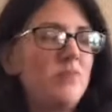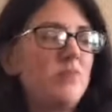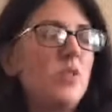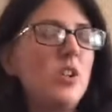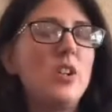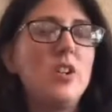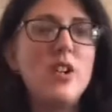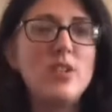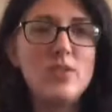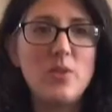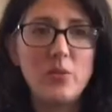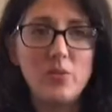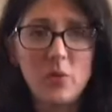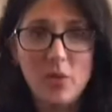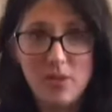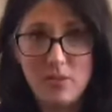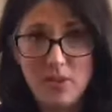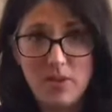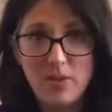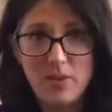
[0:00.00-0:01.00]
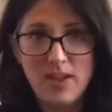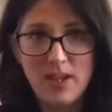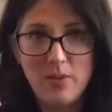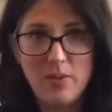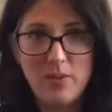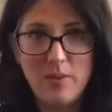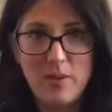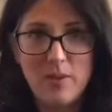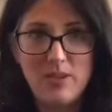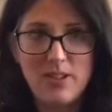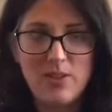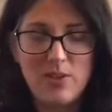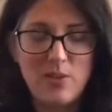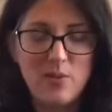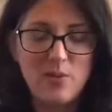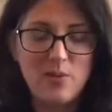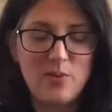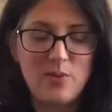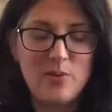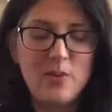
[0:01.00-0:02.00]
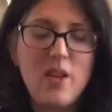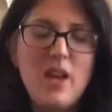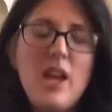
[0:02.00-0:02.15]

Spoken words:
You can also, of course, be doing that with baby's toes.